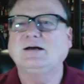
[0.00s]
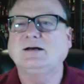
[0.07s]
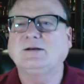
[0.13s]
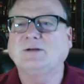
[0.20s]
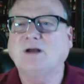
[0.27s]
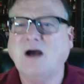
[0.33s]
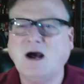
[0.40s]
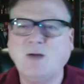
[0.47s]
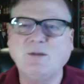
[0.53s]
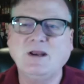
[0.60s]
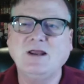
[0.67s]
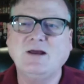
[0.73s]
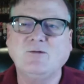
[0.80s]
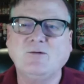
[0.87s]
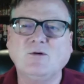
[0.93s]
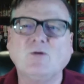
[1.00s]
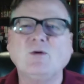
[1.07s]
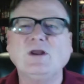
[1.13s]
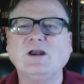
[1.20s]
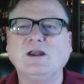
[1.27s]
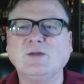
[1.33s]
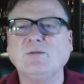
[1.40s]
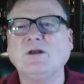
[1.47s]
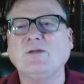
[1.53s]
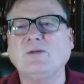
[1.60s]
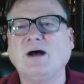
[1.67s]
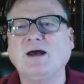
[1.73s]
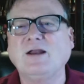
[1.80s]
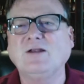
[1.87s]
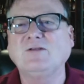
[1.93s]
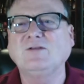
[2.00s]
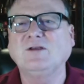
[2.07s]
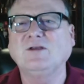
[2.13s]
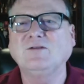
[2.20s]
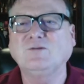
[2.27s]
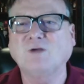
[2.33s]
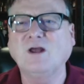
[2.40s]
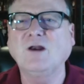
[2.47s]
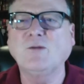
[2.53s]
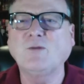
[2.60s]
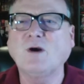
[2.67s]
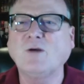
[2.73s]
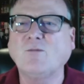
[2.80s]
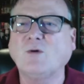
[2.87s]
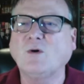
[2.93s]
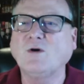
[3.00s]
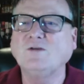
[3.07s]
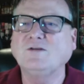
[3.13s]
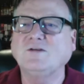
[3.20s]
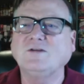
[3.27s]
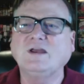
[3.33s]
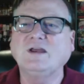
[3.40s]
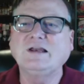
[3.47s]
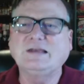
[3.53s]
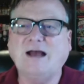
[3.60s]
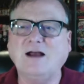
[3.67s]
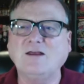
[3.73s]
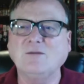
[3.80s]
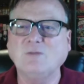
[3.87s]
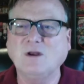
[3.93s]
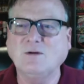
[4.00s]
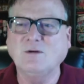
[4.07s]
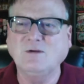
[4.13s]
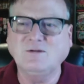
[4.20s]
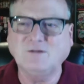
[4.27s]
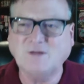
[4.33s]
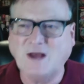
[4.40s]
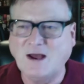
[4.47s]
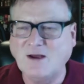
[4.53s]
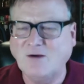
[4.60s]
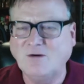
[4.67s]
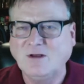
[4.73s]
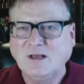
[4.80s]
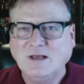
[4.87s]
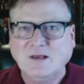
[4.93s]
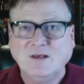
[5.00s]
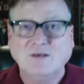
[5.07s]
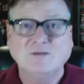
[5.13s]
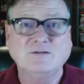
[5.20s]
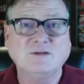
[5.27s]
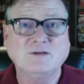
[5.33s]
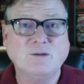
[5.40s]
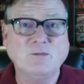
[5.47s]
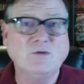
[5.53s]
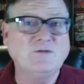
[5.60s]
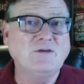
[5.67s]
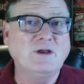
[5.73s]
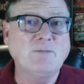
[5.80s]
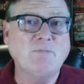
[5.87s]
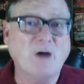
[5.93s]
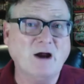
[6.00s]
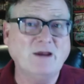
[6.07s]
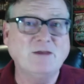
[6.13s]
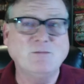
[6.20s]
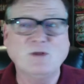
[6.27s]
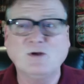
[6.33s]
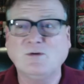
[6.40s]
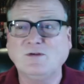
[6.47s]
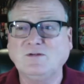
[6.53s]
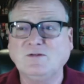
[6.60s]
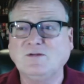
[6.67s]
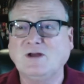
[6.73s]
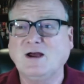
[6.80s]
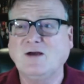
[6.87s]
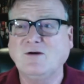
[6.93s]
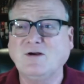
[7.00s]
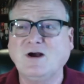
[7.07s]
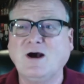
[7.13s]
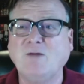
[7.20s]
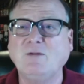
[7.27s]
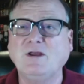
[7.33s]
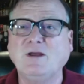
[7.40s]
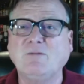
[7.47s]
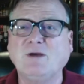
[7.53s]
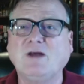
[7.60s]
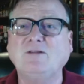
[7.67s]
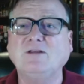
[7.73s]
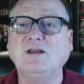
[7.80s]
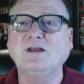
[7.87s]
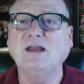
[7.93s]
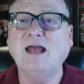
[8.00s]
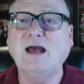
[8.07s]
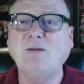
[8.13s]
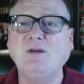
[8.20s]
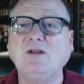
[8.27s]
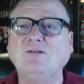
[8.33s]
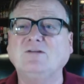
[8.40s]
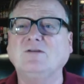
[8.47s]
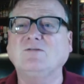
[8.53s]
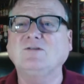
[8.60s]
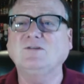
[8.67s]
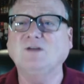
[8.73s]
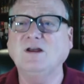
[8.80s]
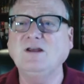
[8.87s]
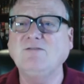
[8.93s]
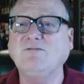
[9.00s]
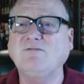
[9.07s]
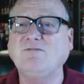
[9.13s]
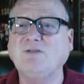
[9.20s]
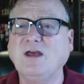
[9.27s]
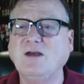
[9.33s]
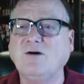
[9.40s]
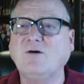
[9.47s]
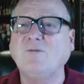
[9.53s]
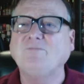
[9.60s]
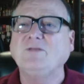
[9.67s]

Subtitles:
comedy. I want to read a little bit about it. It says, Trailer Park Boys is a documentary style, some would say mockumentary style, comedy about the inhabitants of Sunnyvale